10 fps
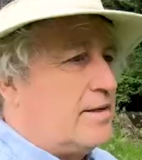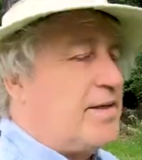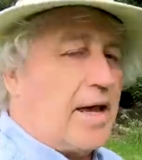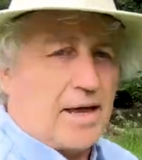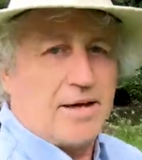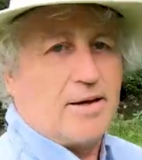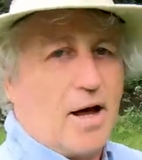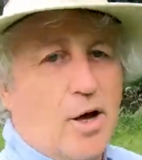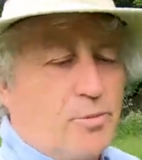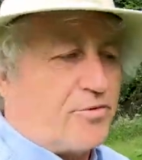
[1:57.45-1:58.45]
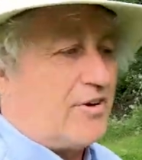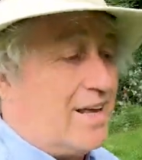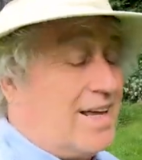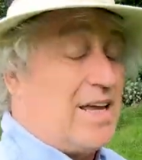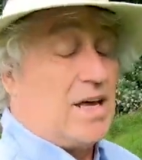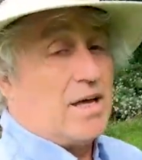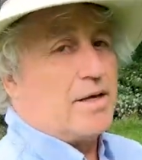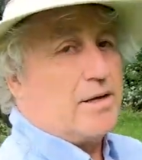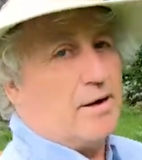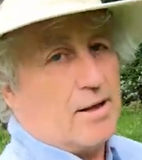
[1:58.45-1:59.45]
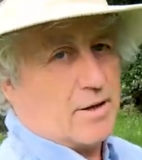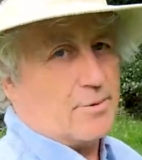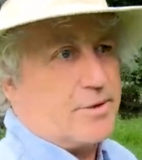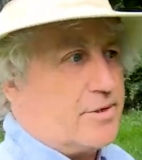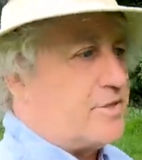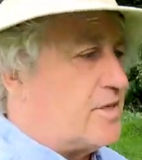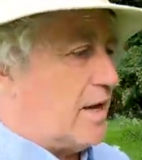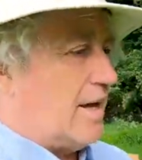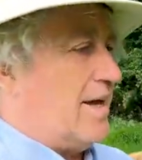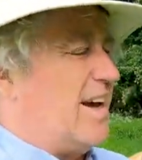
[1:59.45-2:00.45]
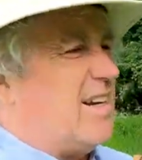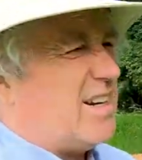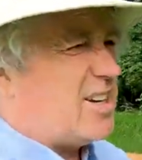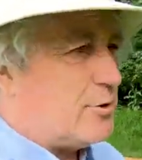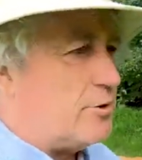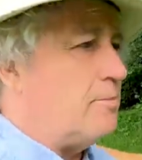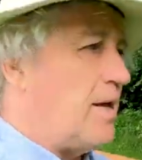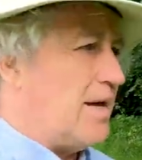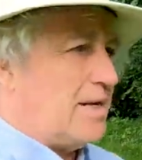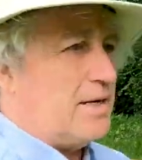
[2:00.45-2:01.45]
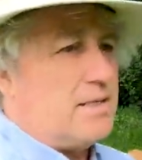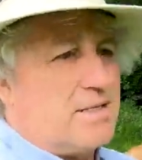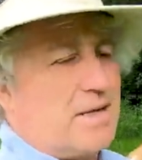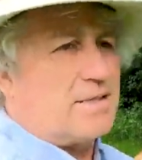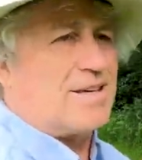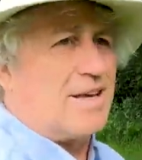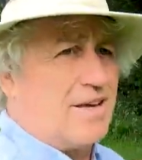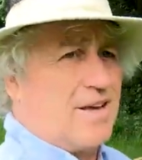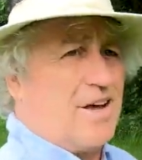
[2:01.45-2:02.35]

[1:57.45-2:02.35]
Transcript: yeah, hopefully you like what you see, and it should make it easier to